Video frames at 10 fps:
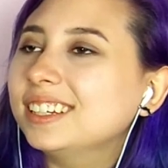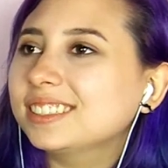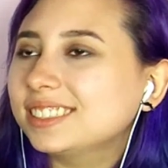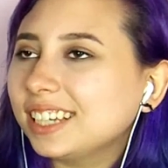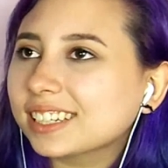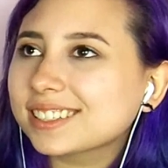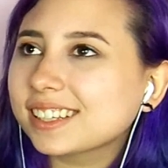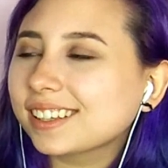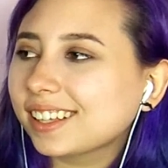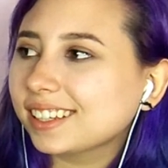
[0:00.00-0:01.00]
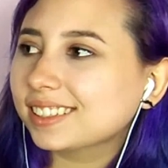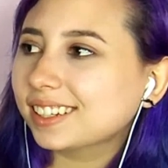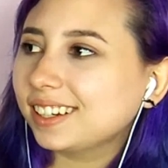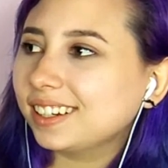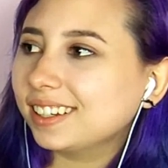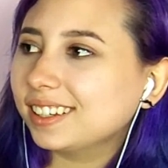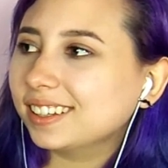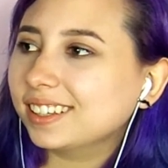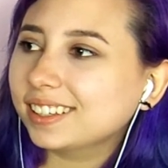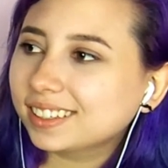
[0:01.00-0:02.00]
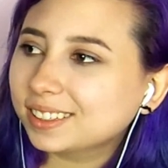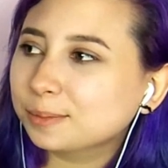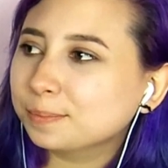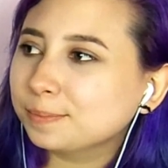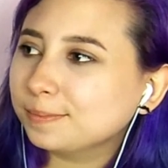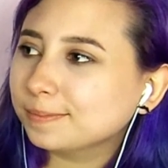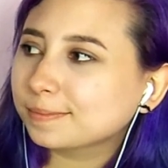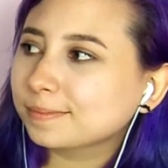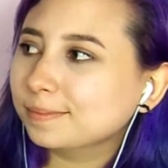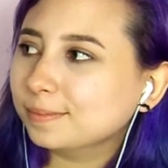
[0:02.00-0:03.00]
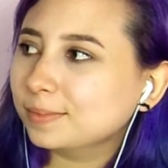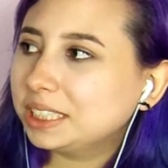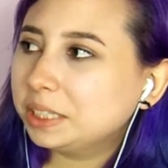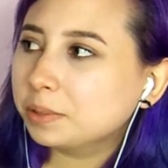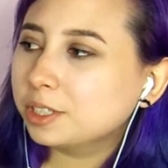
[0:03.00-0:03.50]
she actually liked the guy. Like, she was